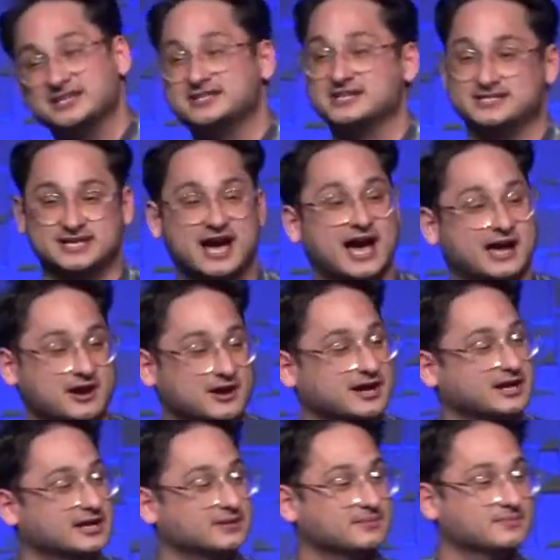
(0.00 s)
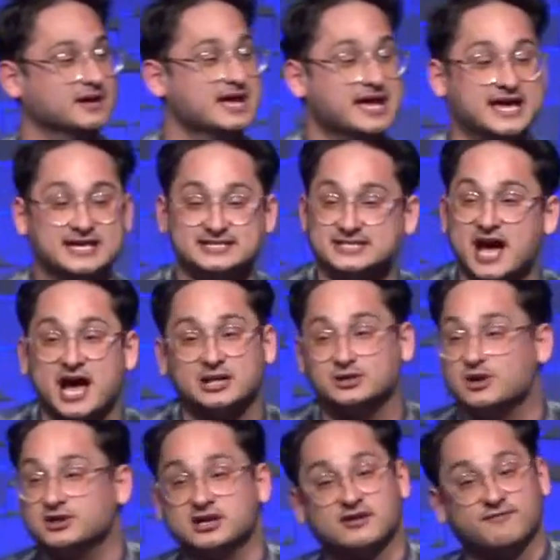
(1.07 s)
desire him. He's not
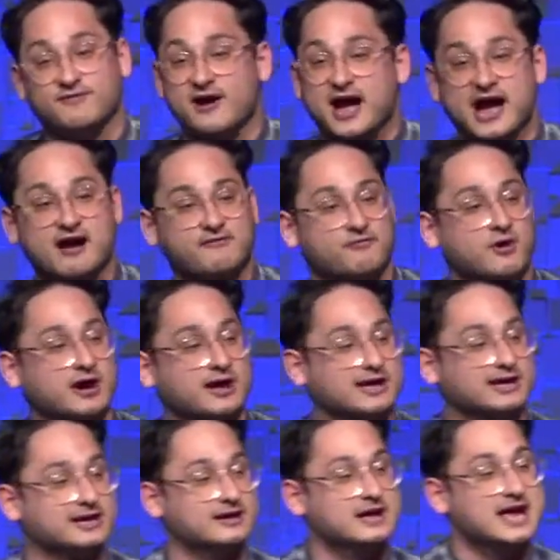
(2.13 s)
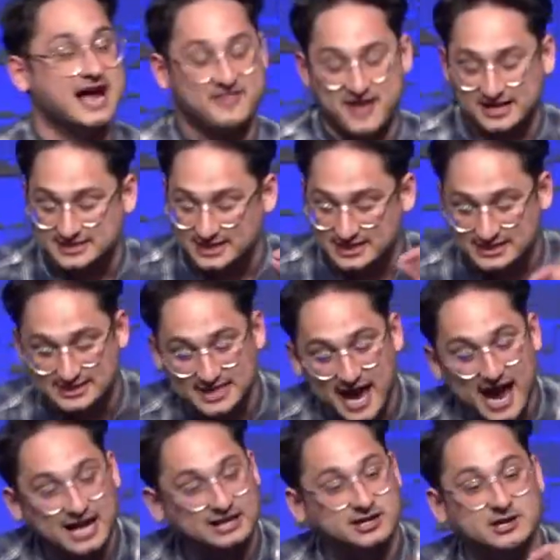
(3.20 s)
looking for halfway. And that's
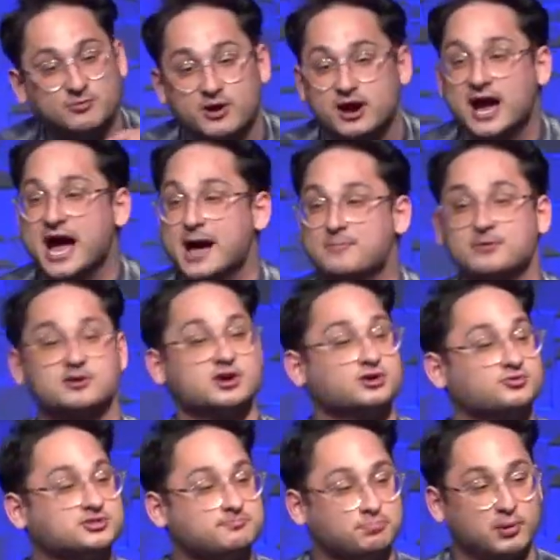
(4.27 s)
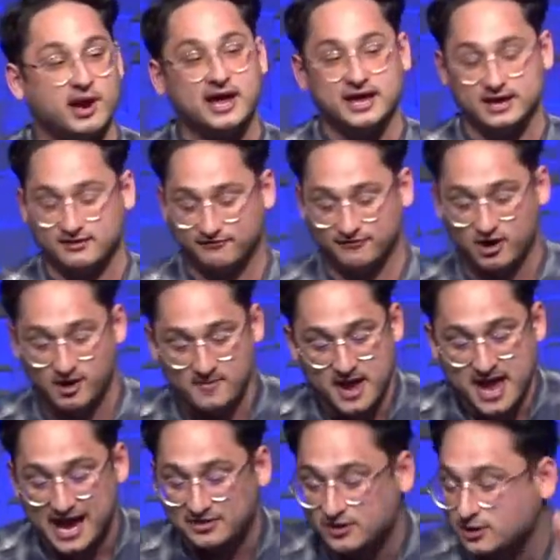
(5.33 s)
exactly where Habakkuk was praying from.
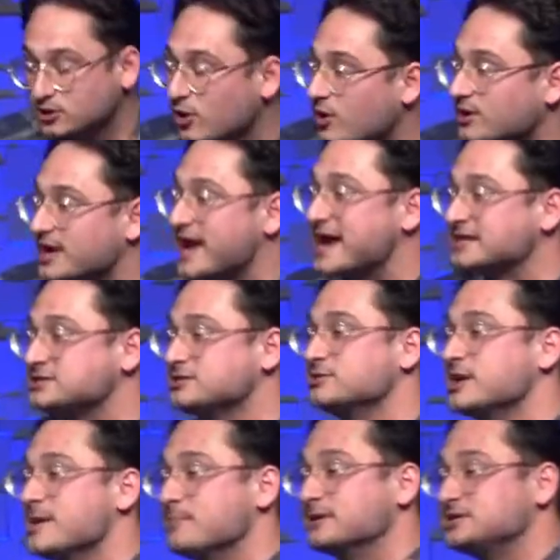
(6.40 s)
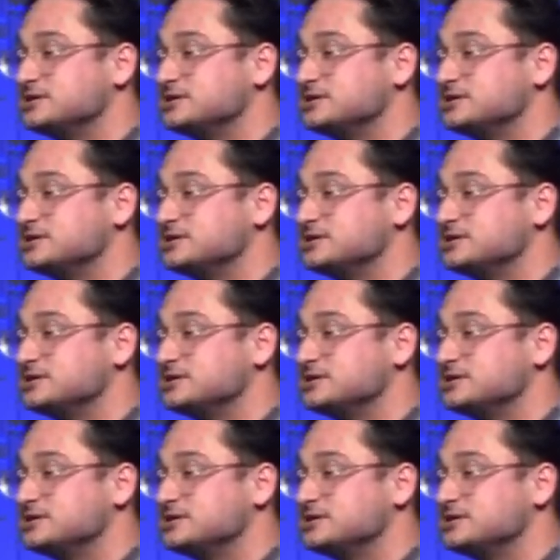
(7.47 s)
And the Lord answered him and